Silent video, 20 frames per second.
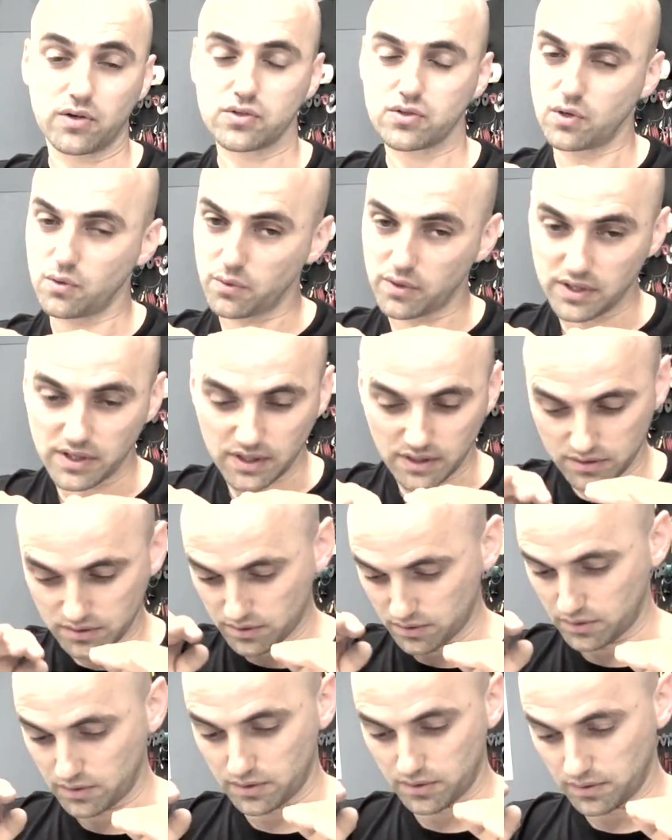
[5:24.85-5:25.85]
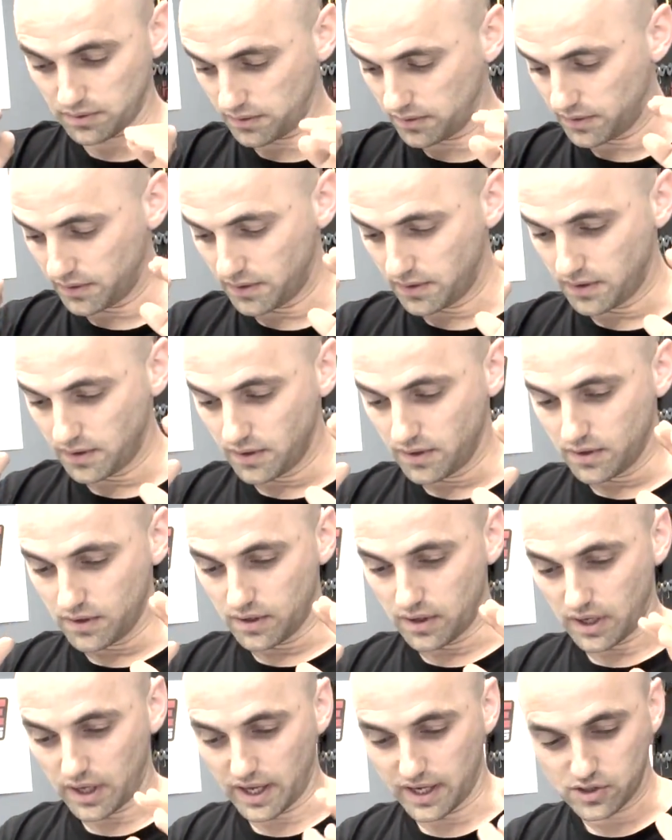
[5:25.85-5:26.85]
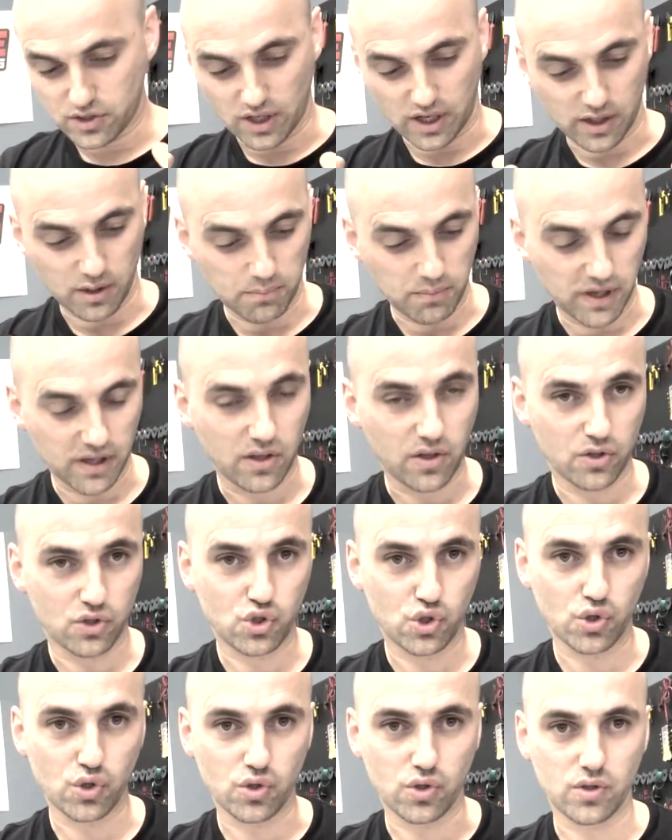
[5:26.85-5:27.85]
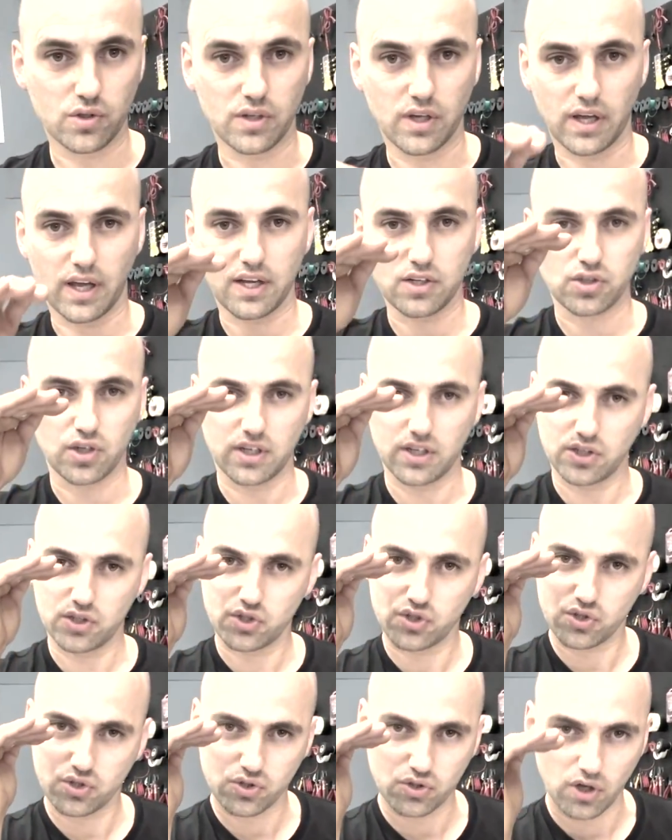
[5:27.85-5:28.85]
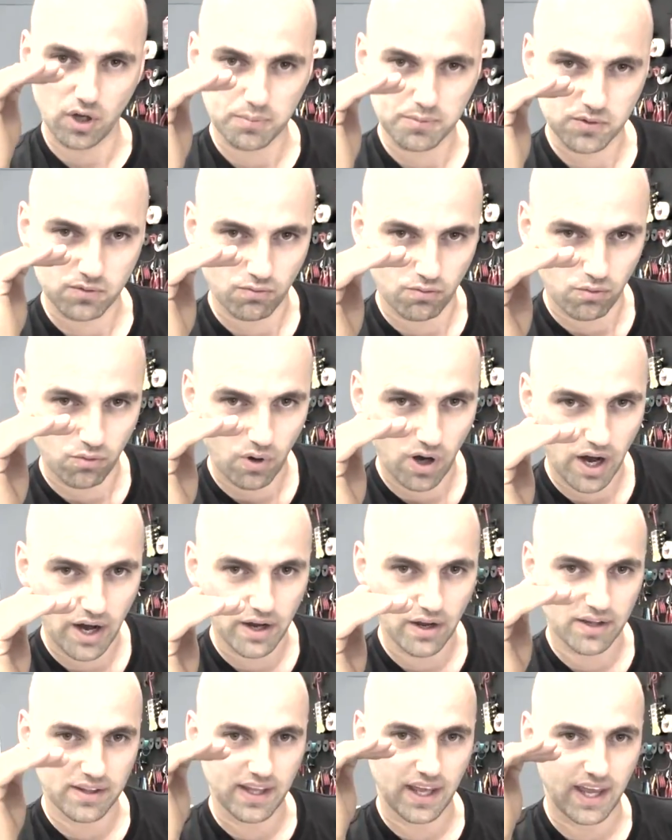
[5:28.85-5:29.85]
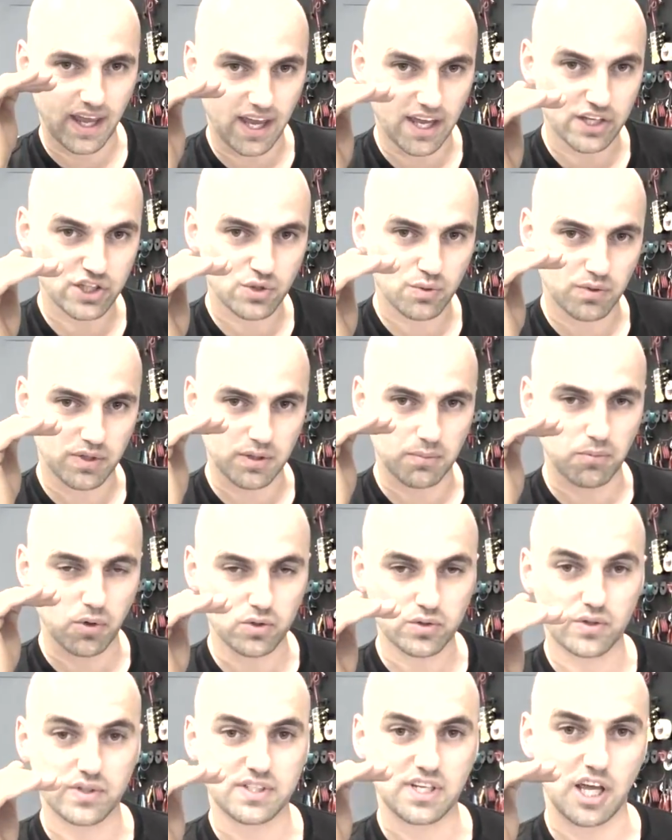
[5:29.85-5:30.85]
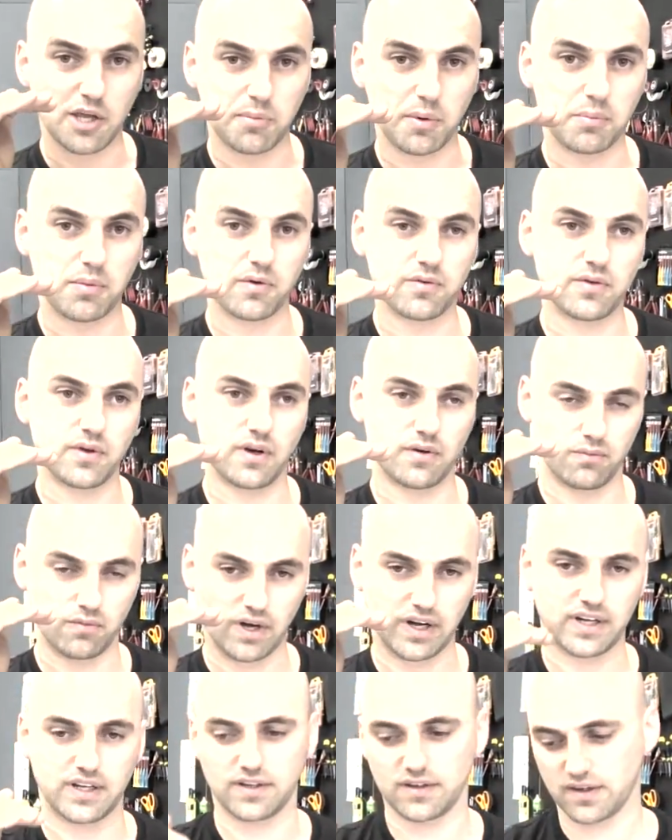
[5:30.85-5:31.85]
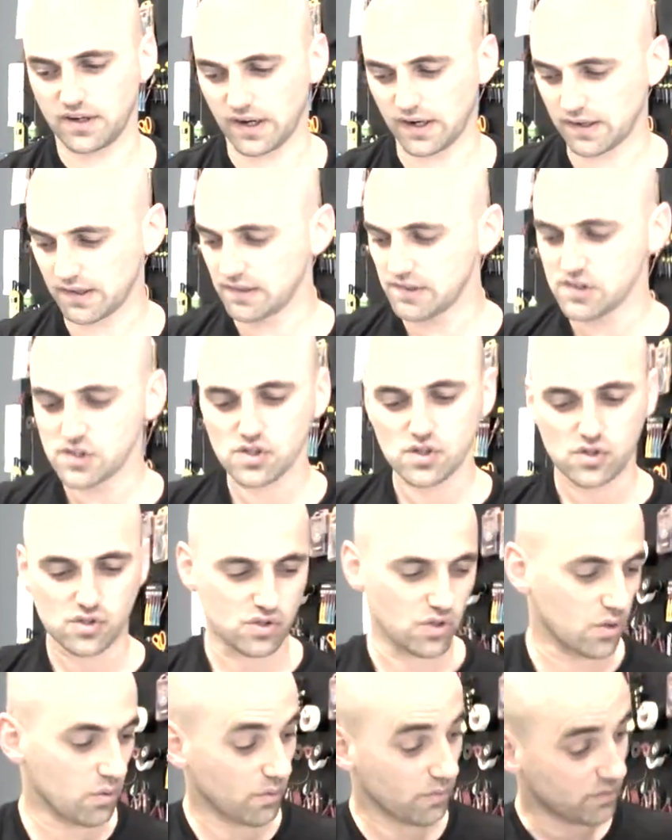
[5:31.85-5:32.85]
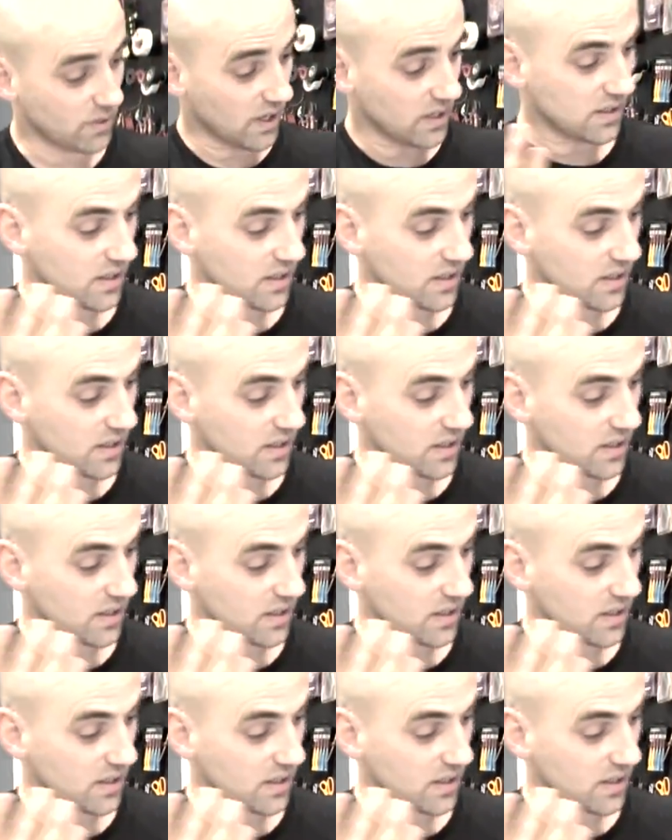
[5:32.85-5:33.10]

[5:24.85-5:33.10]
So we need to actually like make a tune that actually stops right at the edge where the motor is capable of running. Okay. So we've done